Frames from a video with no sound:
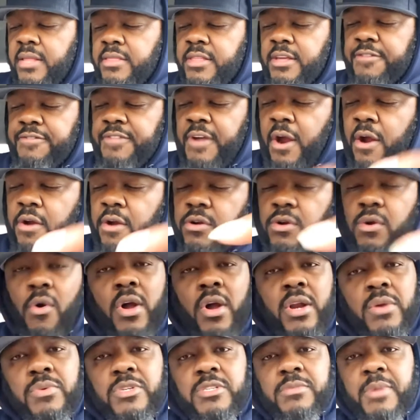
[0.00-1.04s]
The third
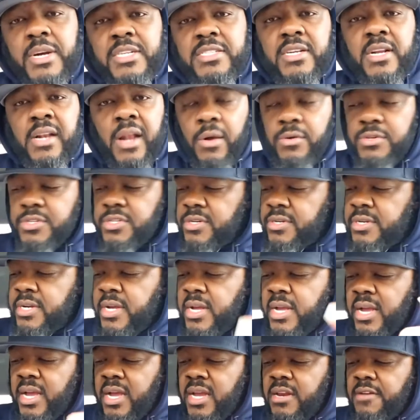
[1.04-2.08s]
quarter was much closer.
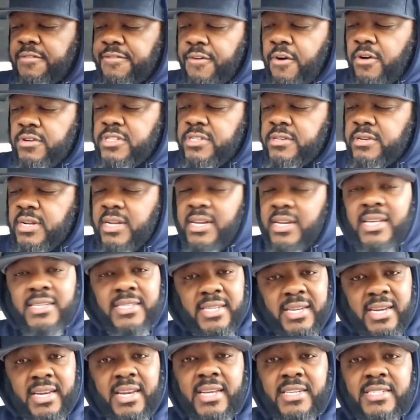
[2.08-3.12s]
In the fourth,
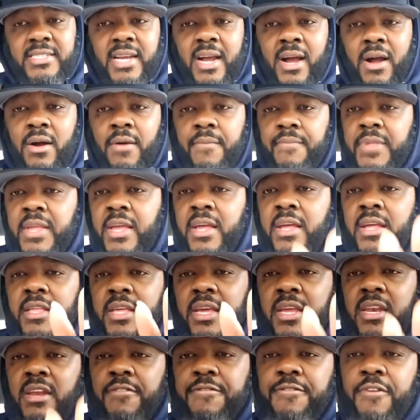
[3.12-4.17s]
listen to this, y'all.
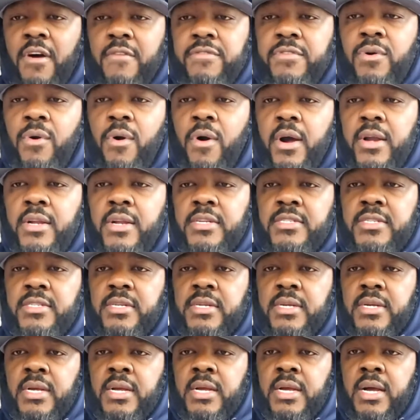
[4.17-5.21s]
In the fourth quarters,
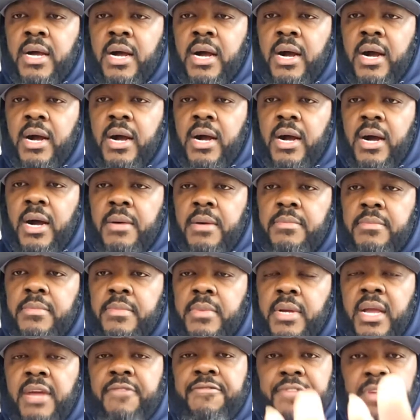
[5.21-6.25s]
um,
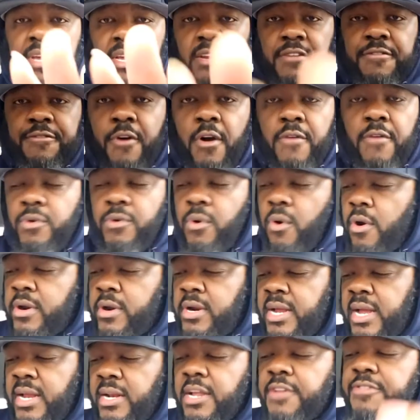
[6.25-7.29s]
if in the fourth
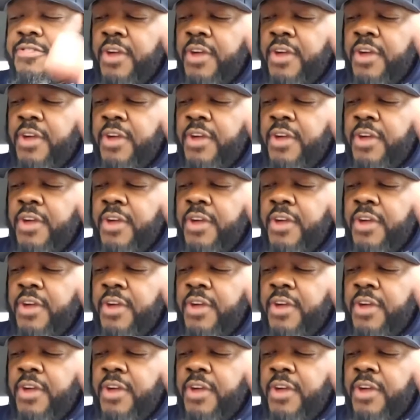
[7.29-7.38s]
quarter, the